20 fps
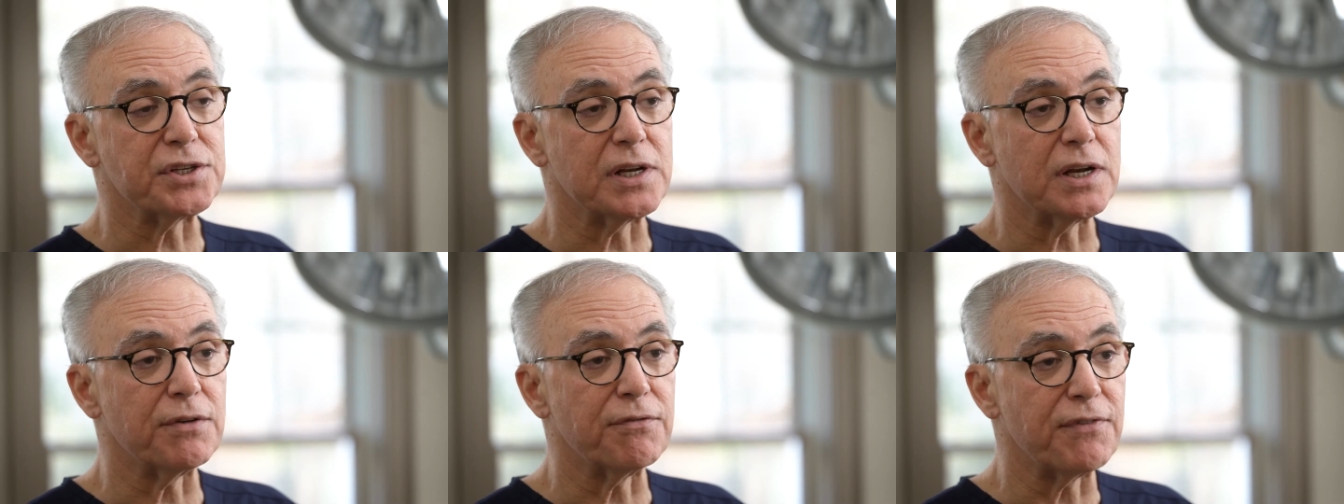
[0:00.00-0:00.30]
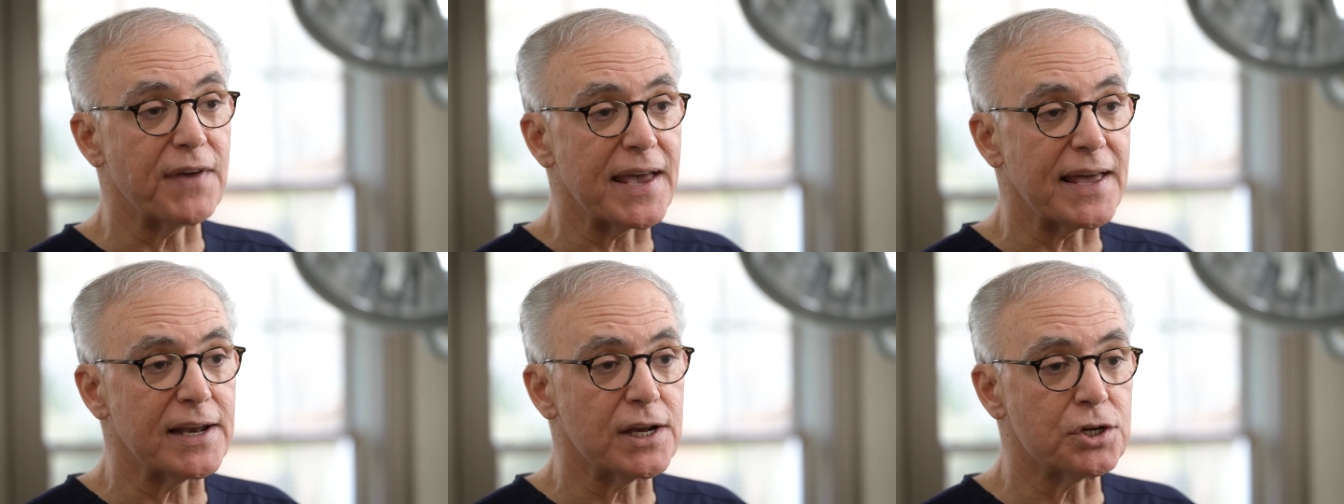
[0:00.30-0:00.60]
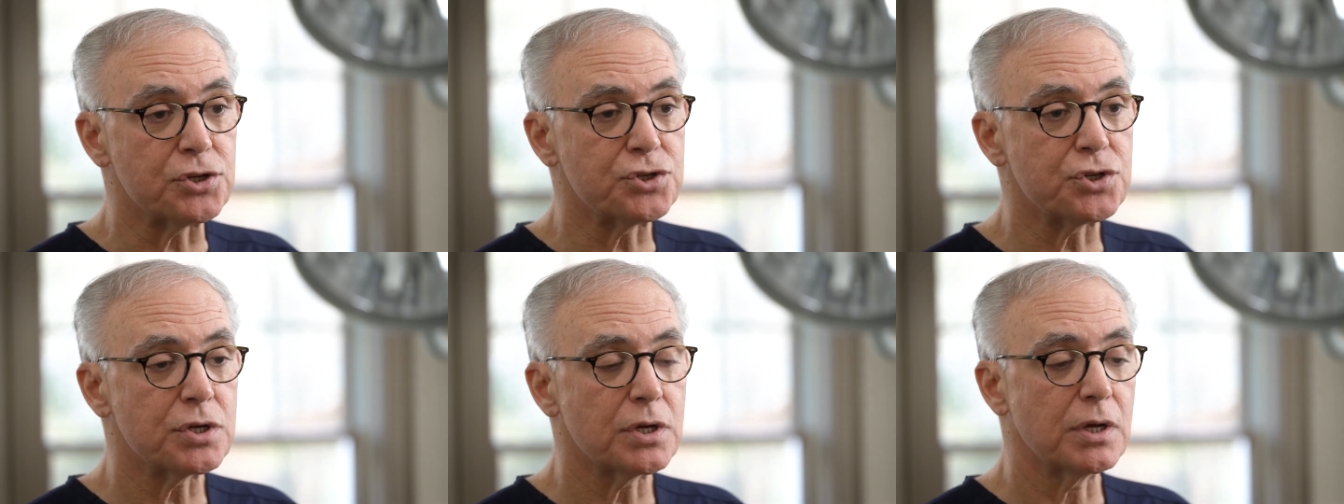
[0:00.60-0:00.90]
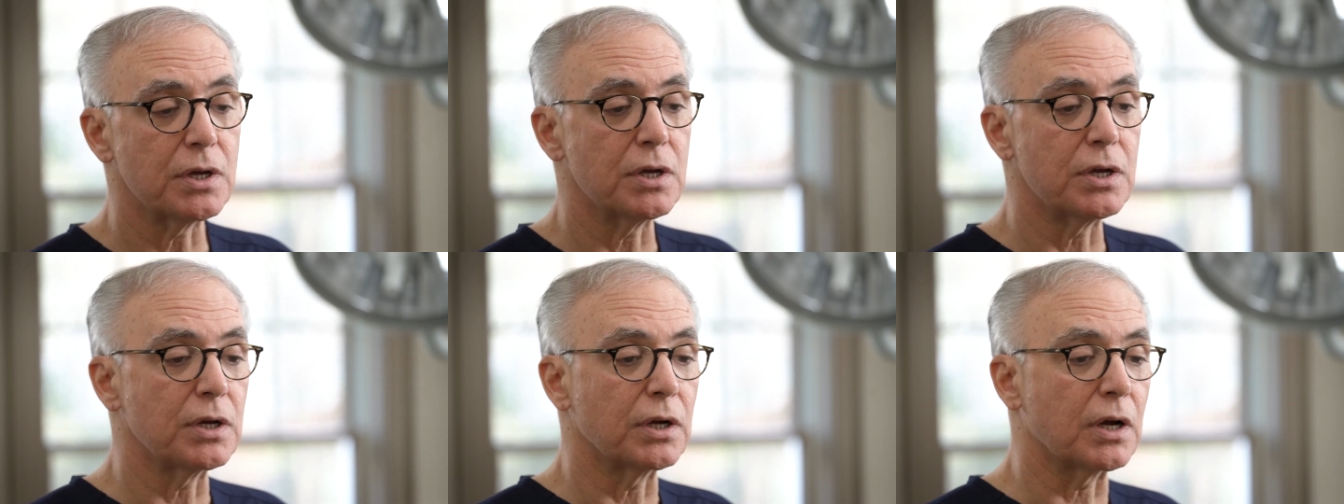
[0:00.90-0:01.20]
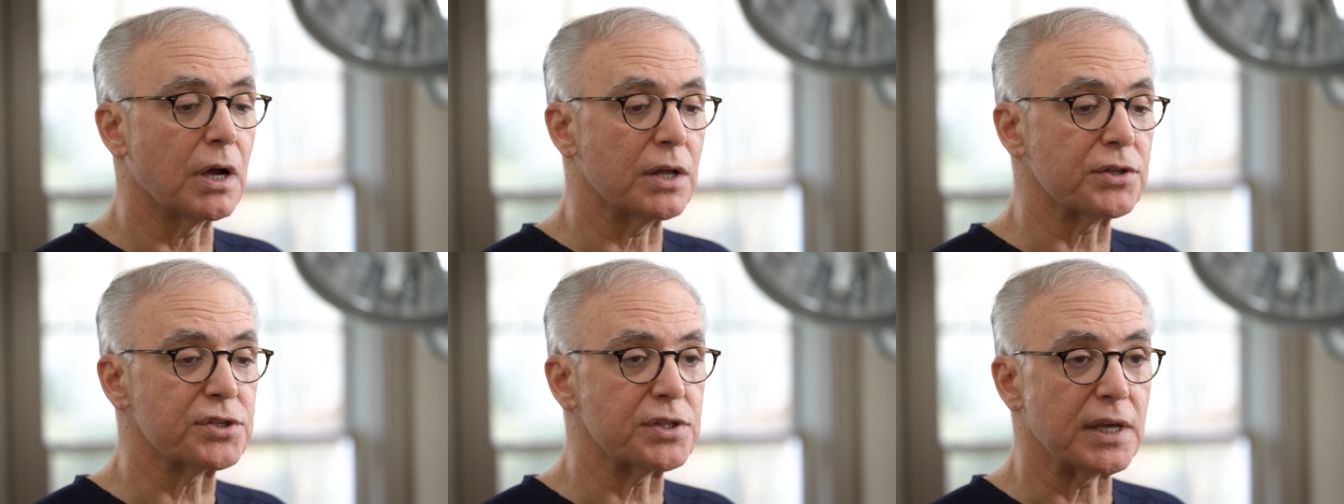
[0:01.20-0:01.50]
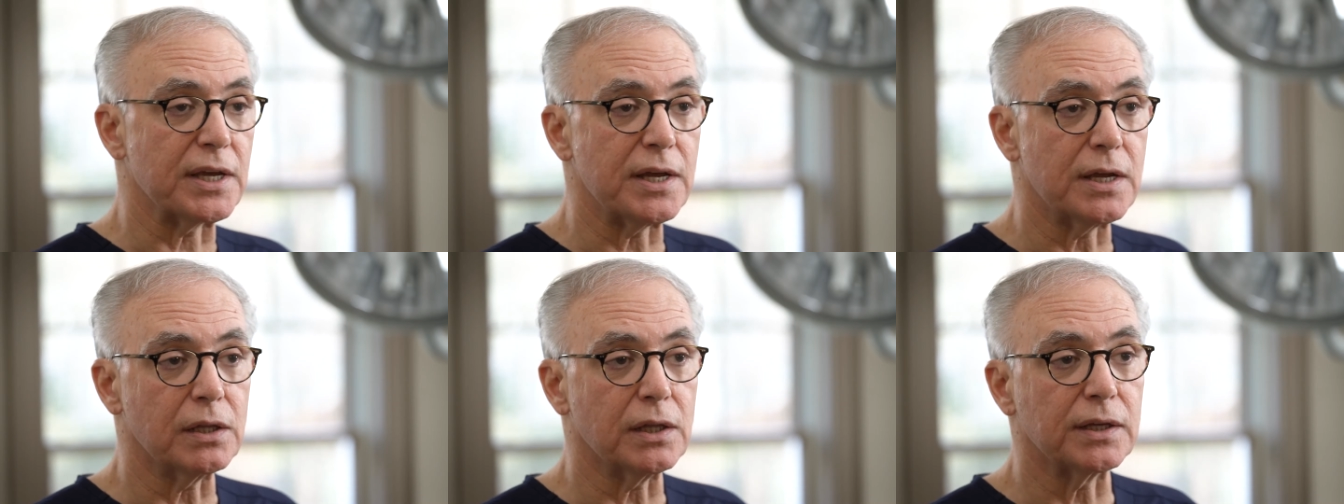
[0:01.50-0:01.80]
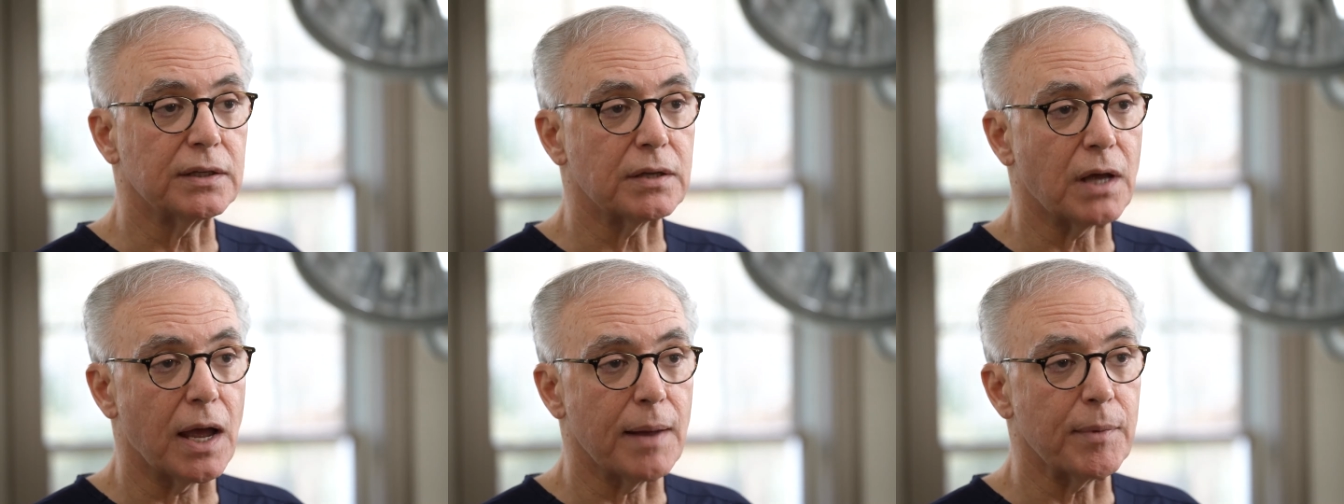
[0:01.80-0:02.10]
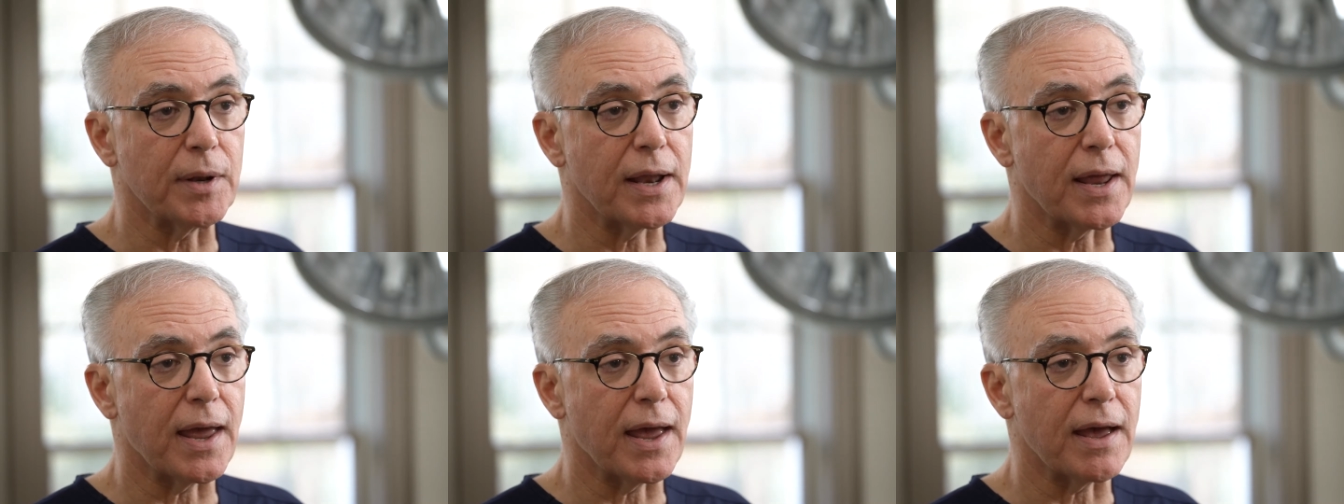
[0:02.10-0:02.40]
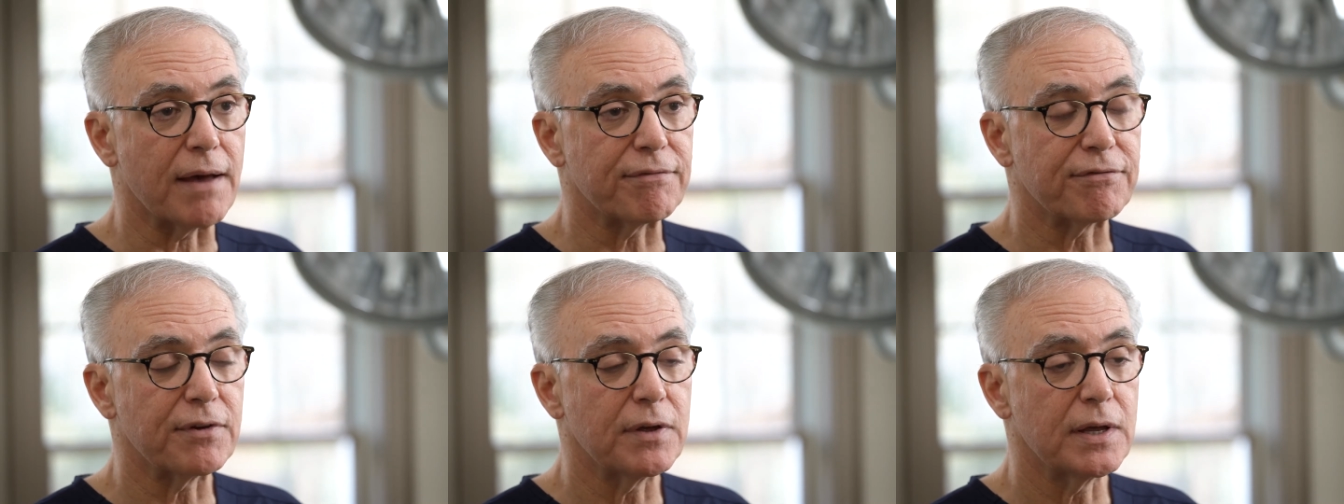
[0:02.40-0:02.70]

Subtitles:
an advantage, cuts the healing time in half,